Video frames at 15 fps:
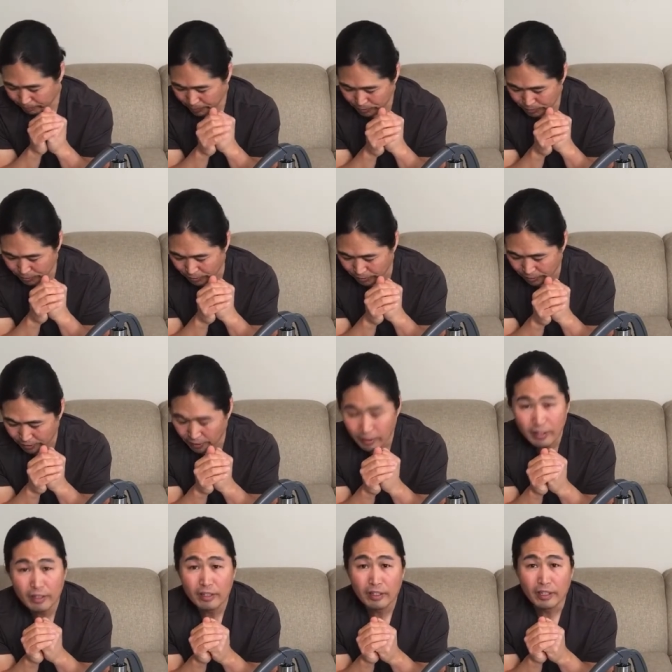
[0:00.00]
So
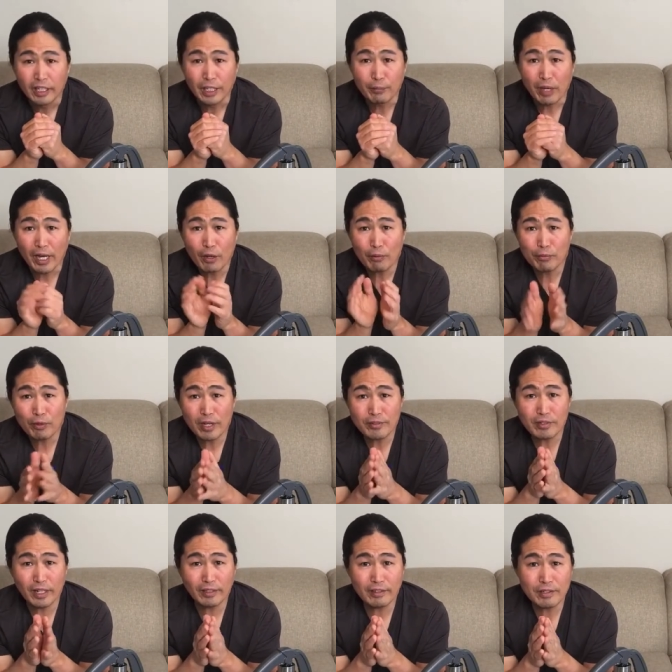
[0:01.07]
anyway, I hope you guys
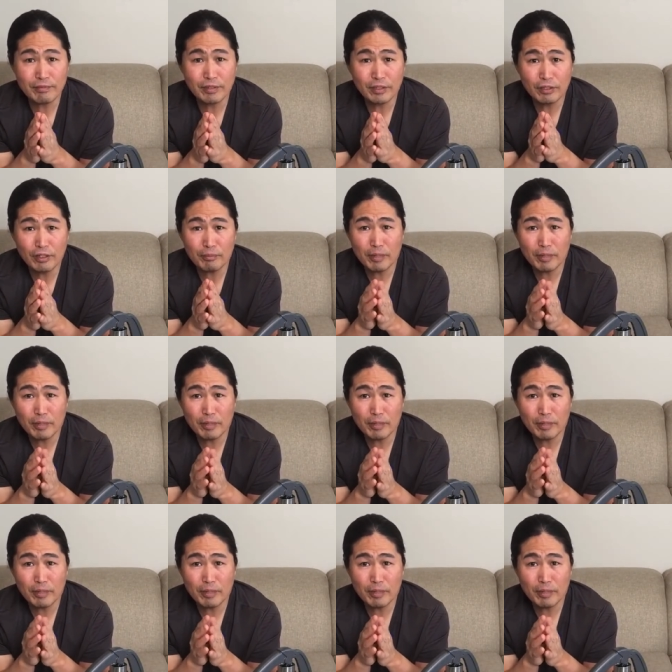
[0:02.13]
like this video.